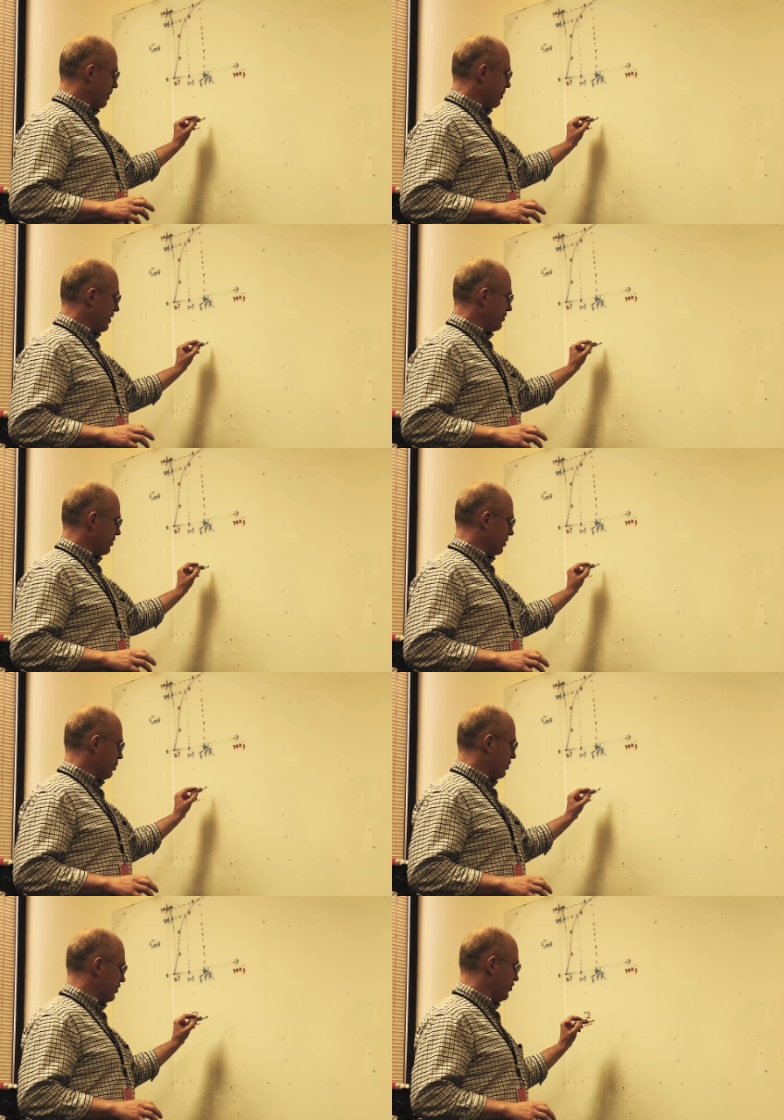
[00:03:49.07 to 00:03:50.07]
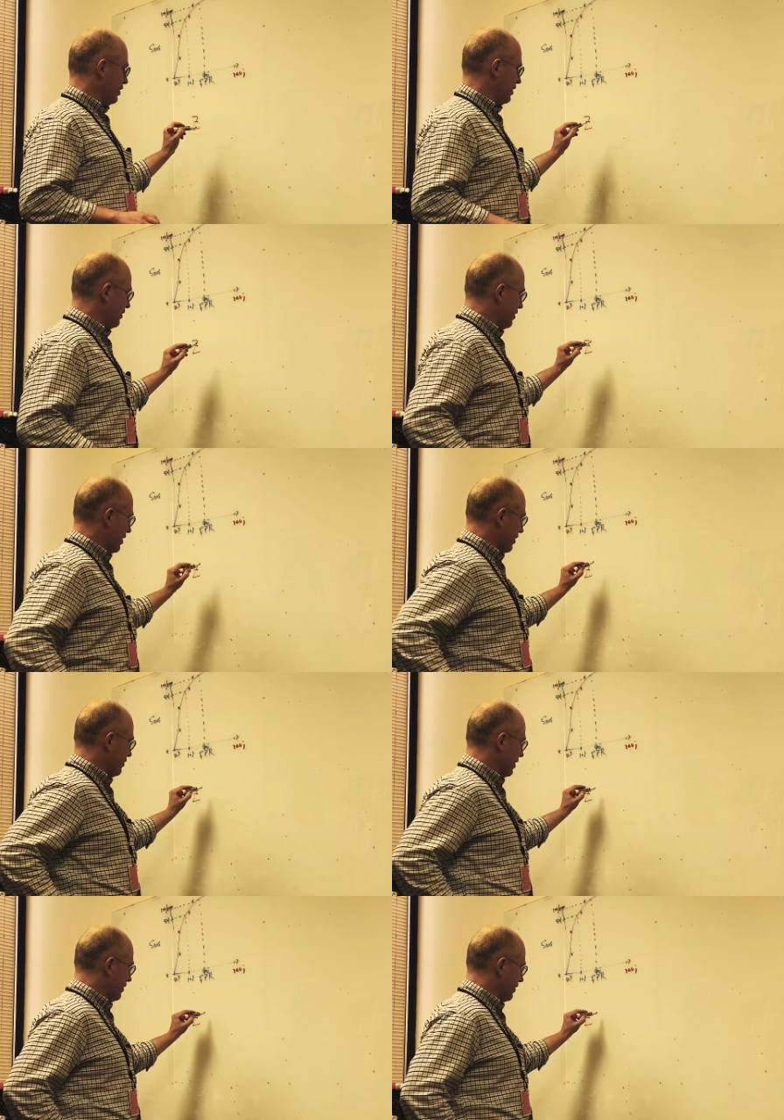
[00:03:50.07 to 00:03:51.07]
and basically what the genie
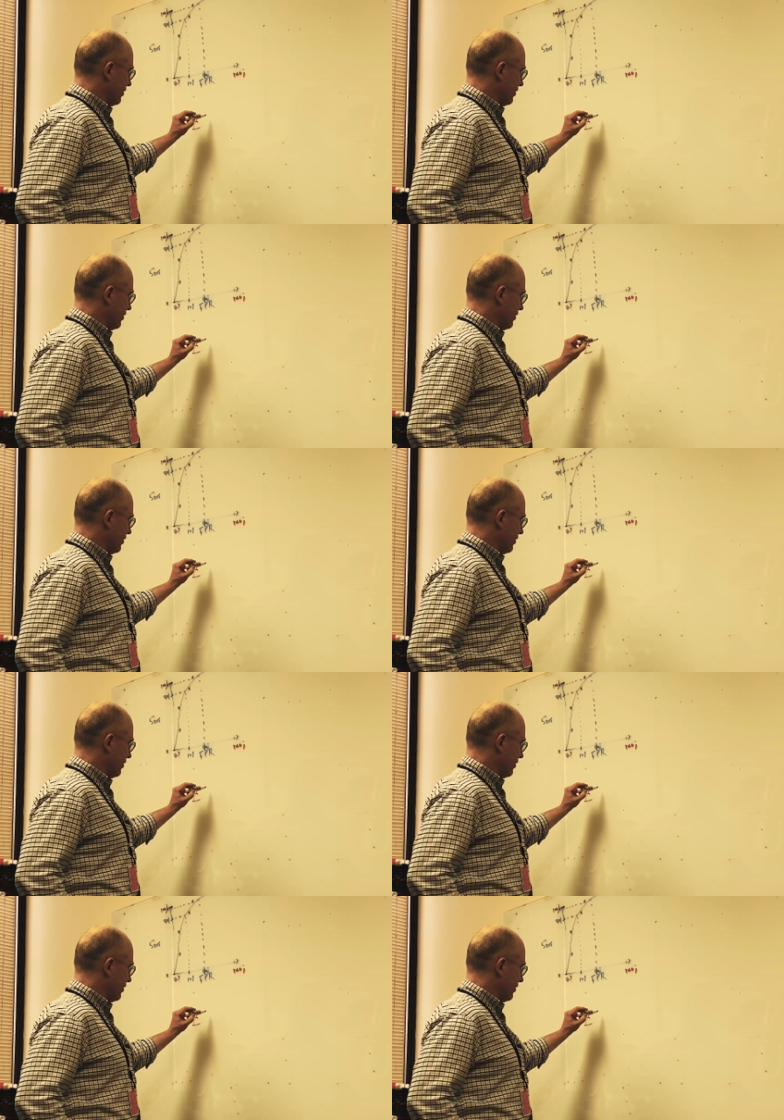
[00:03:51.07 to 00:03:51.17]
does is it